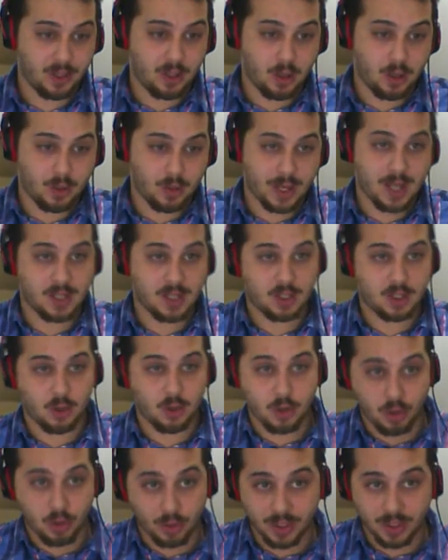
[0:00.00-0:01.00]
Okay, so
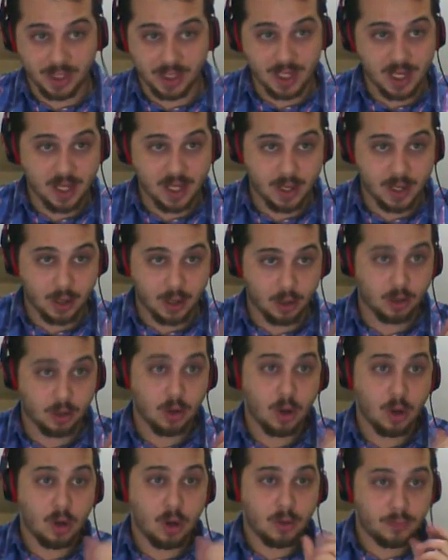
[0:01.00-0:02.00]
you can see here,
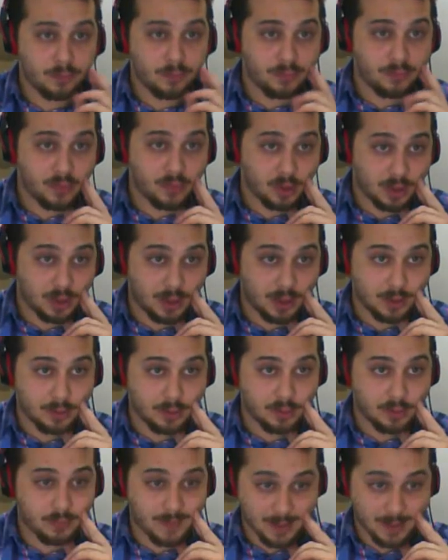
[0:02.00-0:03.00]

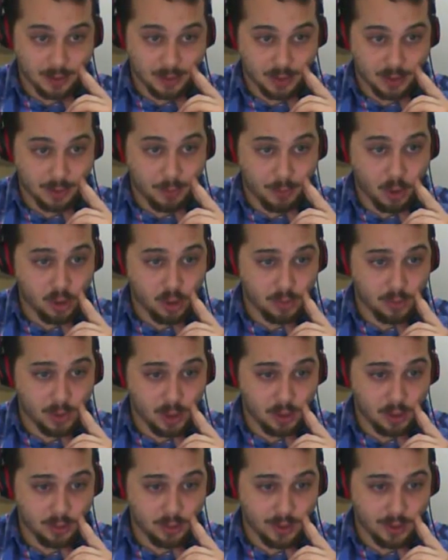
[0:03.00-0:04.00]
here's the
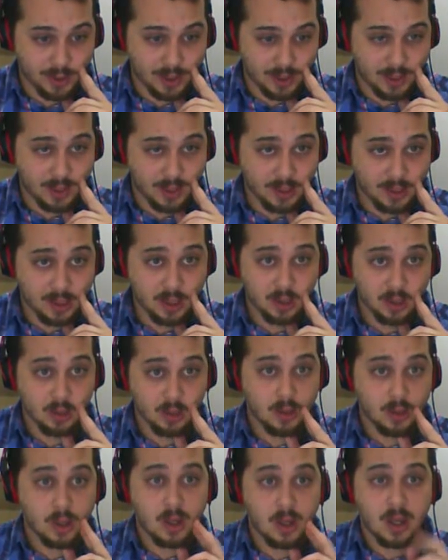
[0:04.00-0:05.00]
Pokeball that it is.
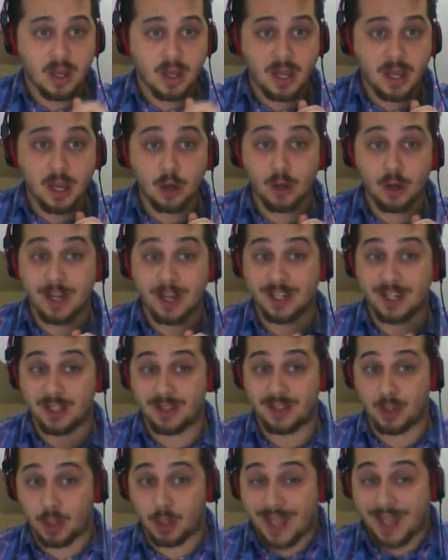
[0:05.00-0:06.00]
Here is
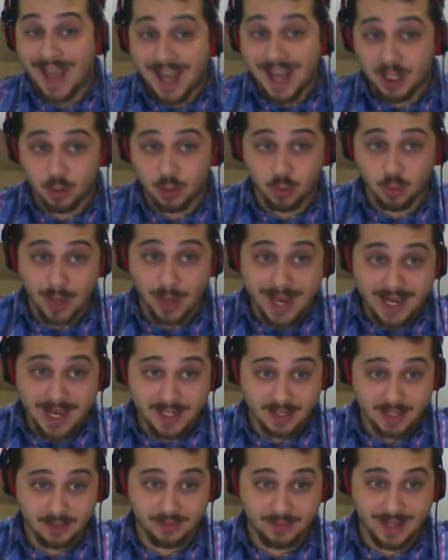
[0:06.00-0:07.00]
the catch
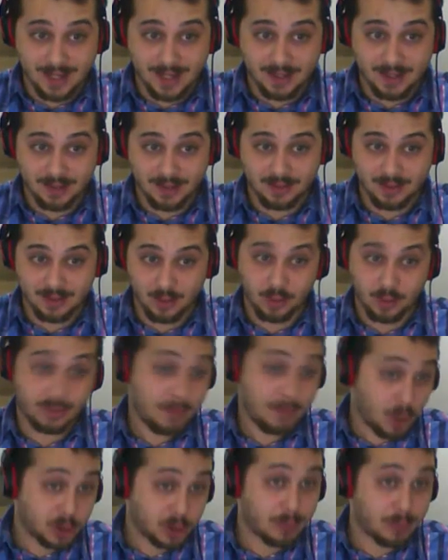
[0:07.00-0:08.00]
rate, that is, or the
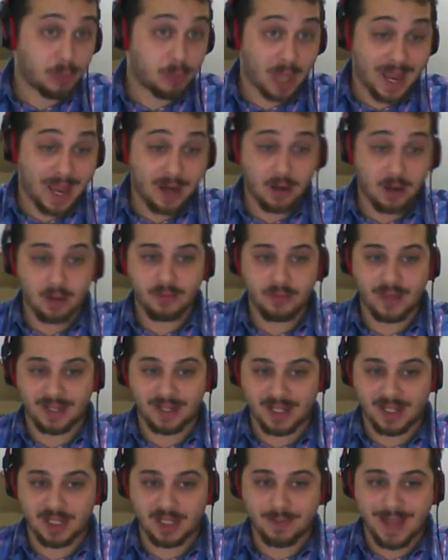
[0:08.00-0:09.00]
multiplier that
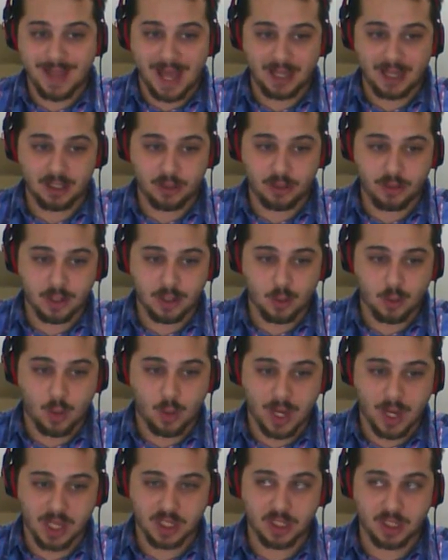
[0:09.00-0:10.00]
needs to be added to the
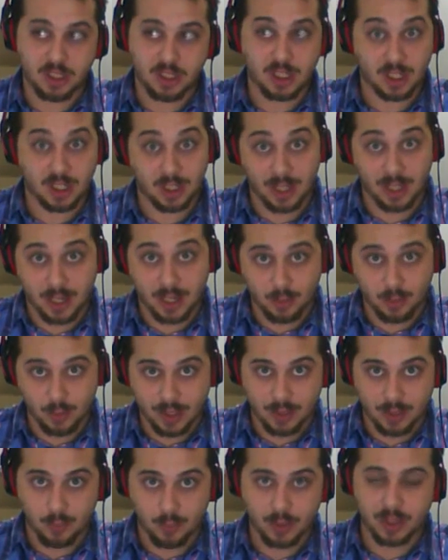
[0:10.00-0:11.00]
equation, just like we
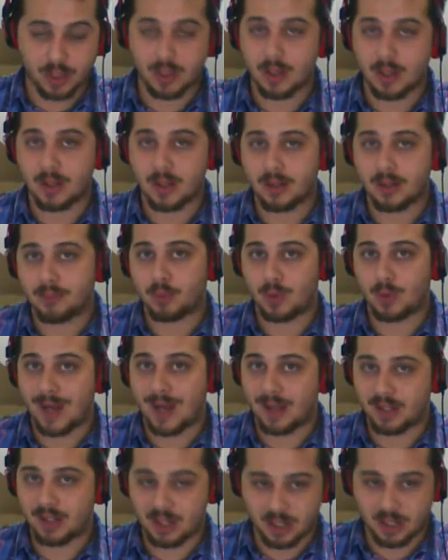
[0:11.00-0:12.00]
did with the
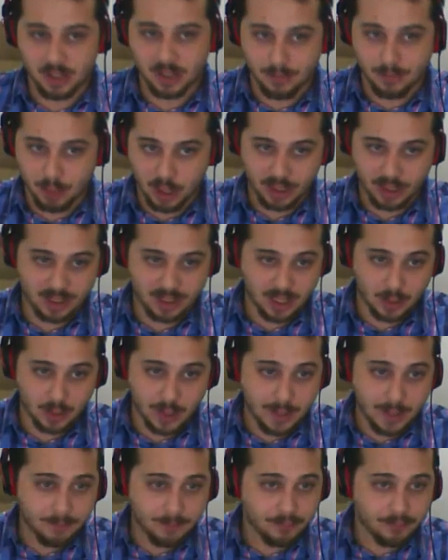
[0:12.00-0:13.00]
paralysis and the burn,
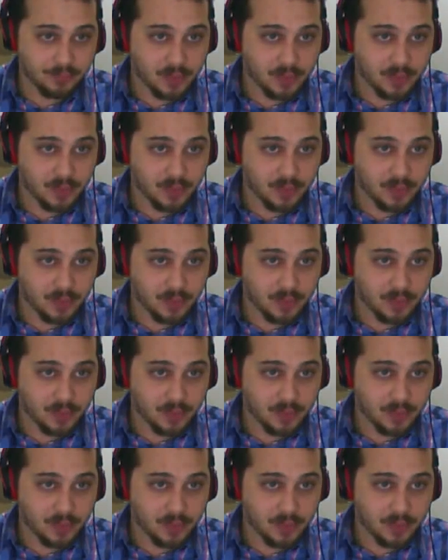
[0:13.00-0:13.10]
etc.